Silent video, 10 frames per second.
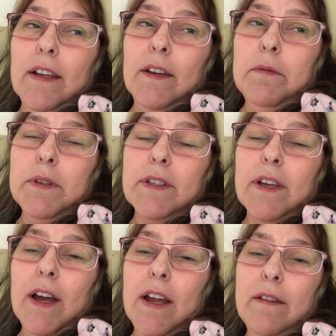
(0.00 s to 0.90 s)
it was
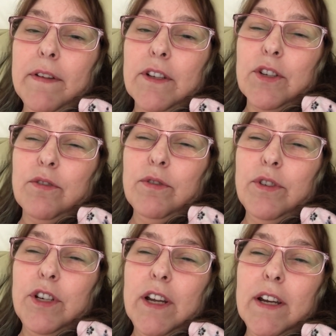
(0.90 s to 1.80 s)
kind of
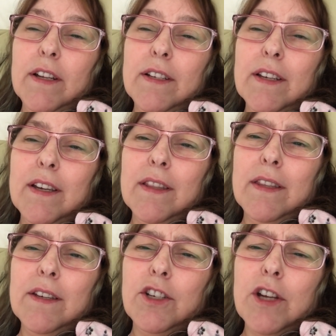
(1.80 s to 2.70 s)
excruciating to get
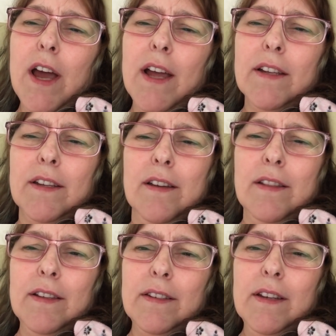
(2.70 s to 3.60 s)
the shot done
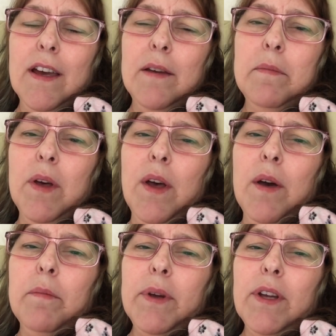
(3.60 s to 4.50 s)
this time,
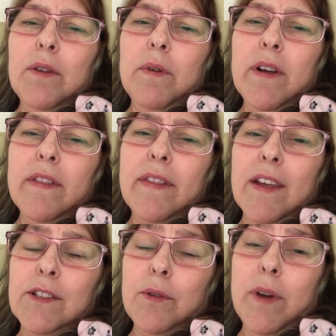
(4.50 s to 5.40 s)
but you know what?
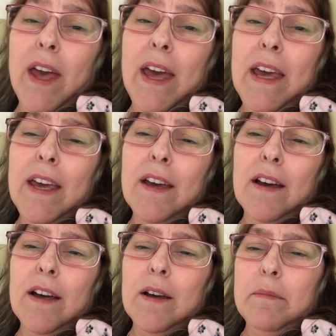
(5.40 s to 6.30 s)
That's okay.
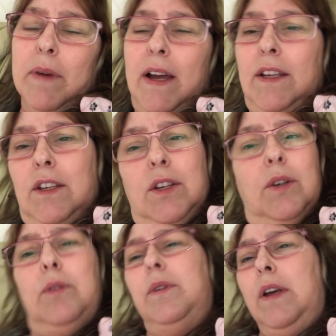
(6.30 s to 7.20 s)
Um, I
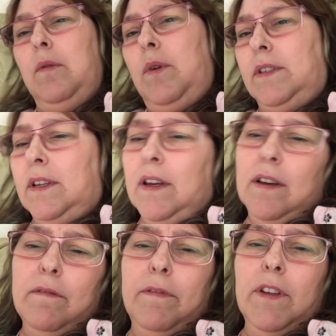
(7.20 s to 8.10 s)
knew it wasn't
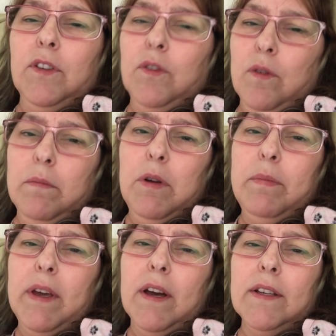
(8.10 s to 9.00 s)
going to feel normal
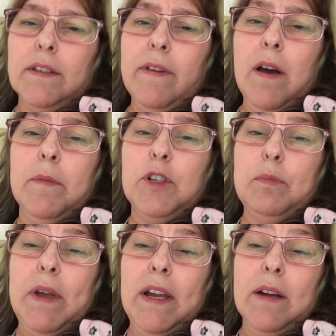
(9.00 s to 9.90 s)
because of how
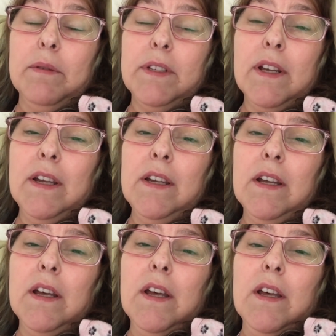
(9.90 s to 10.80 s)
much pain I was in.
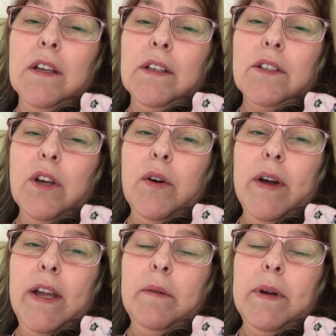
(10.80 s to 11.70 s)
So,
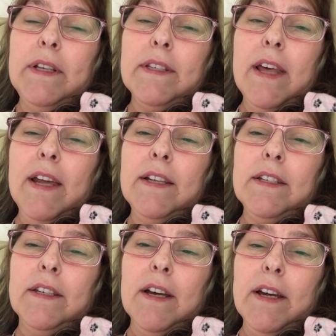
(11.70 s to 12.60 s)
anyways, that
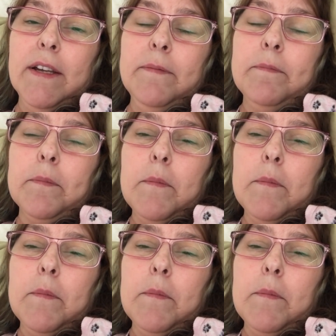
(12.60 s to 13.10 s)
is done.